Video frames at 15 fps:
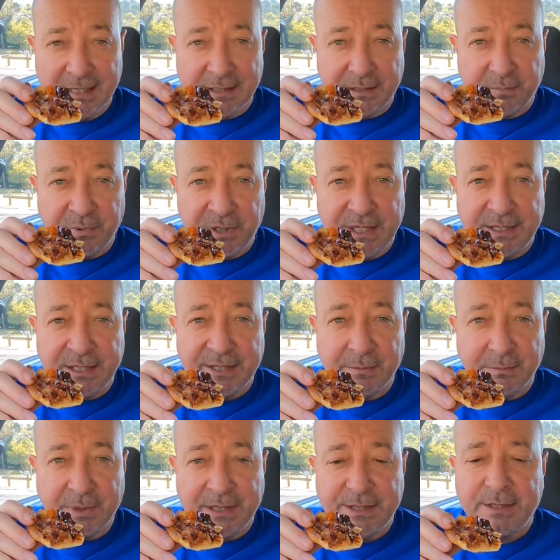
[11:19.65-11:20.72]
It's a pretty
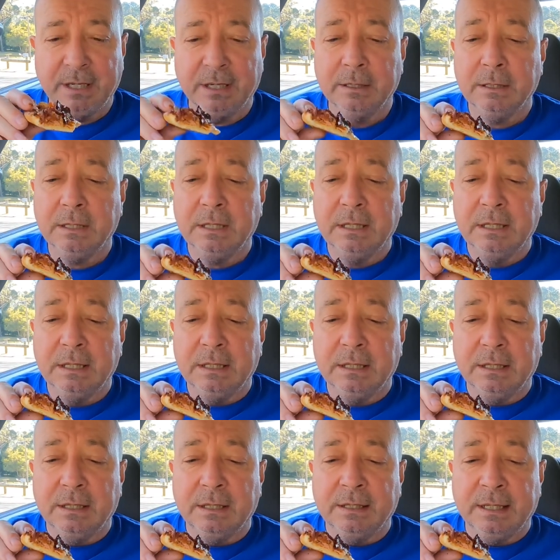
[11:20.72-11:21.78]
decent pizza.
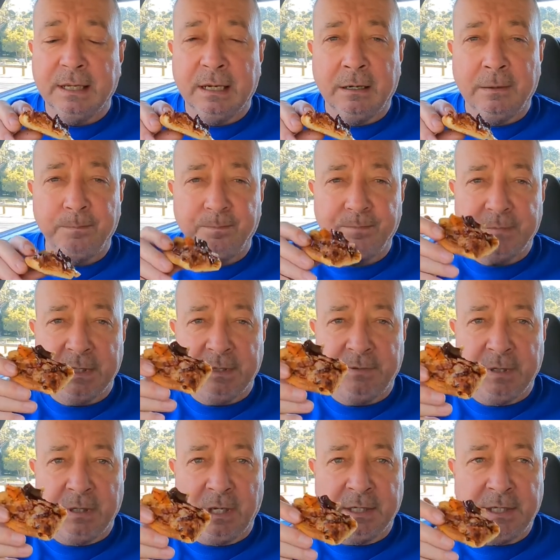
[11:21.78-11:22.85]
Now, if
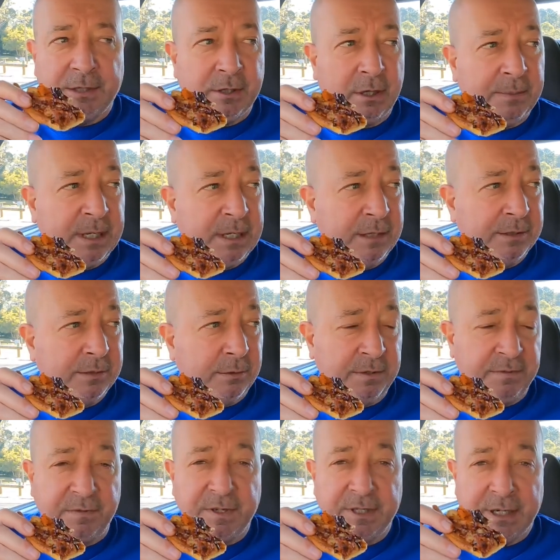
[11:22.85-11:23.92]
you like your Domino's, or
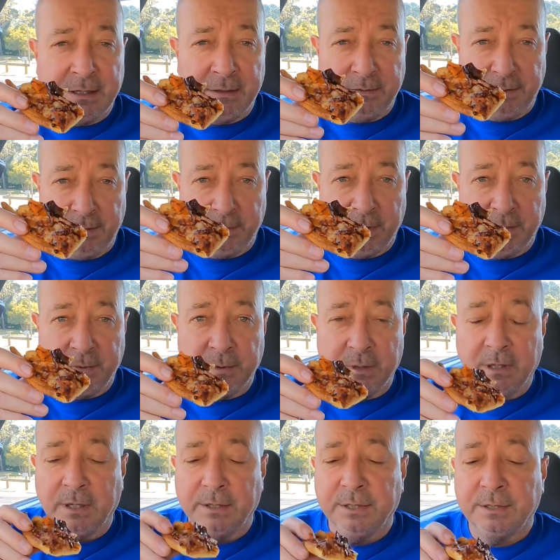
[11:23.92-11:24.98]
even if you don't, you probably would
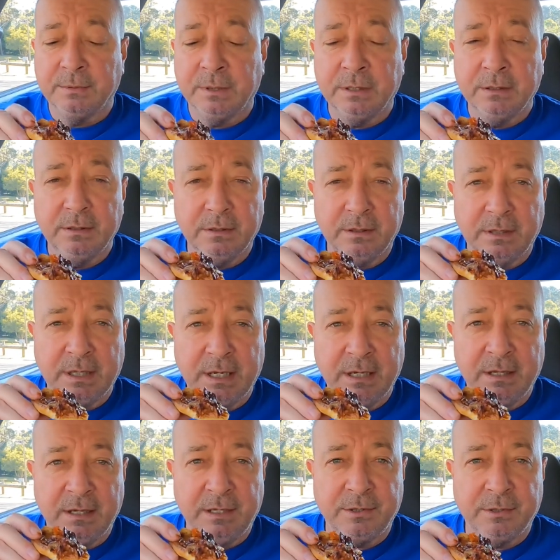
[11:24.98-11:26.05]
like this one. Get
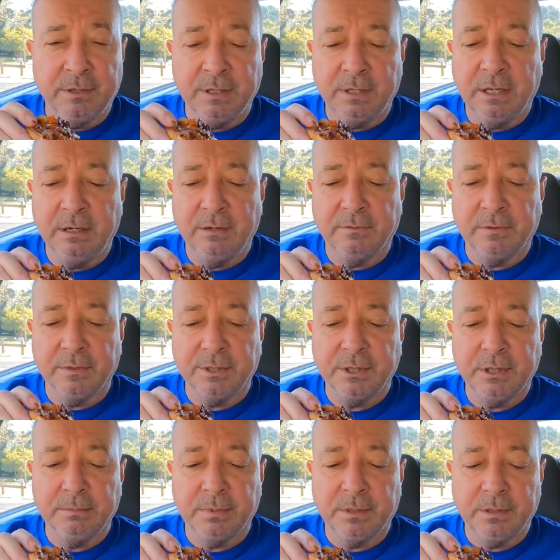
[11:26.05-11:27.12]
in there, try and get it for a
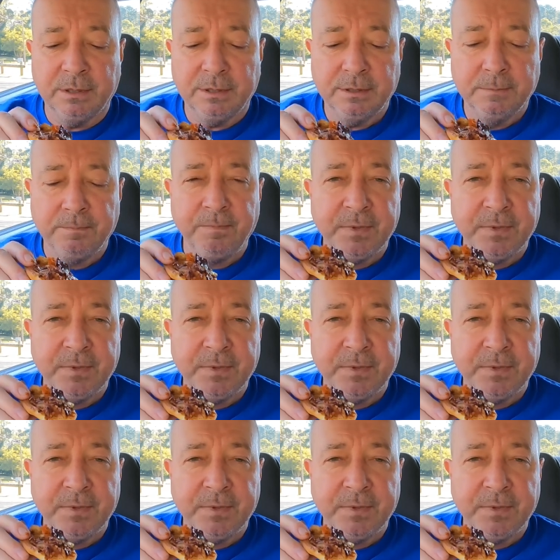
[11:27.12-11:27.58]
cheap price.